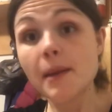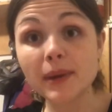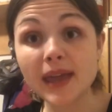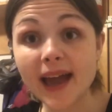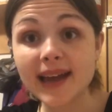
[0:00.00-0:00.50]

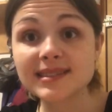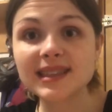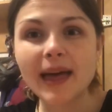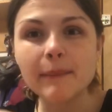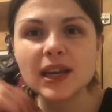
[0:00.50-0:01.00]
but yeah, guys,
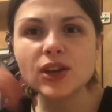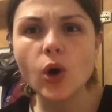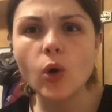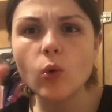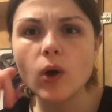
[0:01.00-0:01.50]
let me
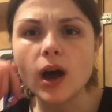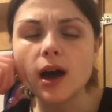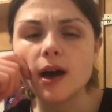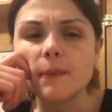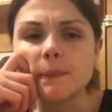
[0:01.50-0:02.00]
know
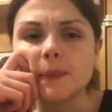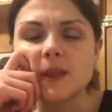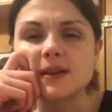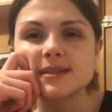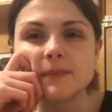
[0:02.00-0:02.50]
um,
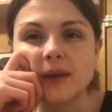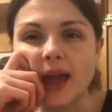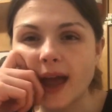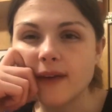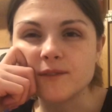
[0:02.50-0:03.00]
some
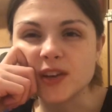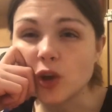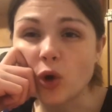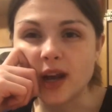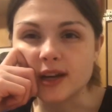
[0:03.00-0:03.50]

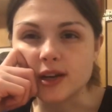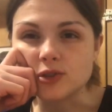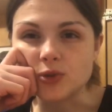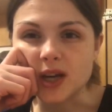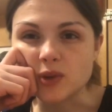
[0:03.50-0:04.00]
video
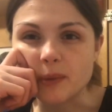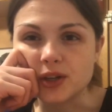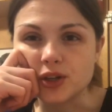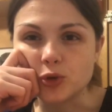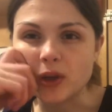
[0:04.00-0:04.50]
ideas you guys want
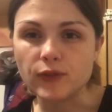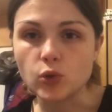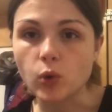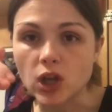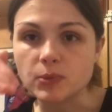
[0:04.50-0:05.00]
me to do if
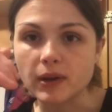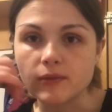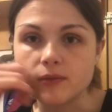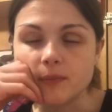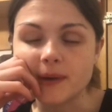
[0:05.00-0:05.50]
you watch my
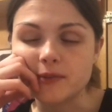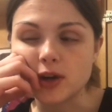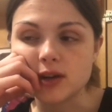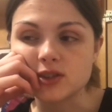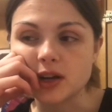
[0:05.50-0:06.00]
my
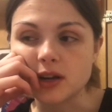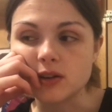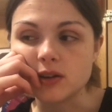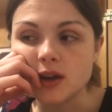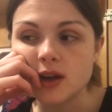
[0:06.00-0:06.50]
vlog
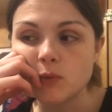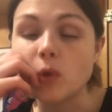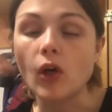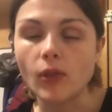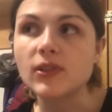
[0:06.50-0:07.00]
channel
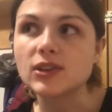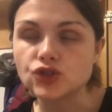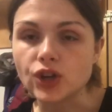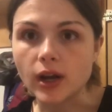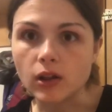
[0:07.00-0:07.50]
well uh, this
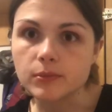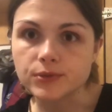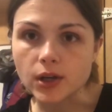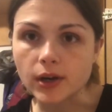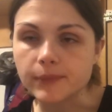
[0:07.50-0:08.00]
channel
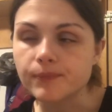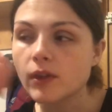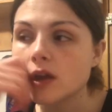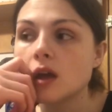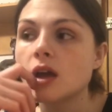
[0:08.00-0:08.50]
sorry
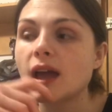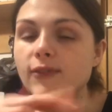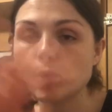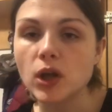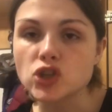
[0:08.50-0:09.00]

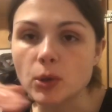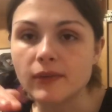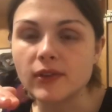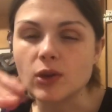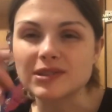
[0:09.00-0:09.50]
if you watch all
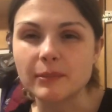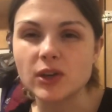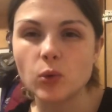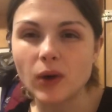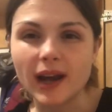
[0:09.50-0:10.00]
my videos let
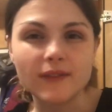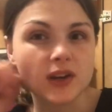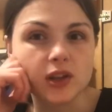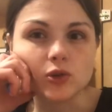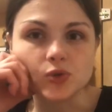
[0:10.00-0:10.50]
me know what kind of
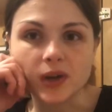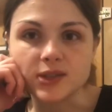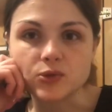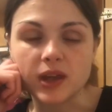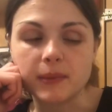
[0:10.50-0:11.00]
videos you
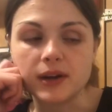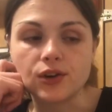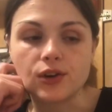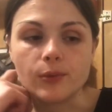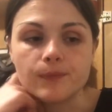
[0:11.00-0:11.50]
guys would like me
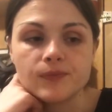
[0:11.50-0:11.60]
to do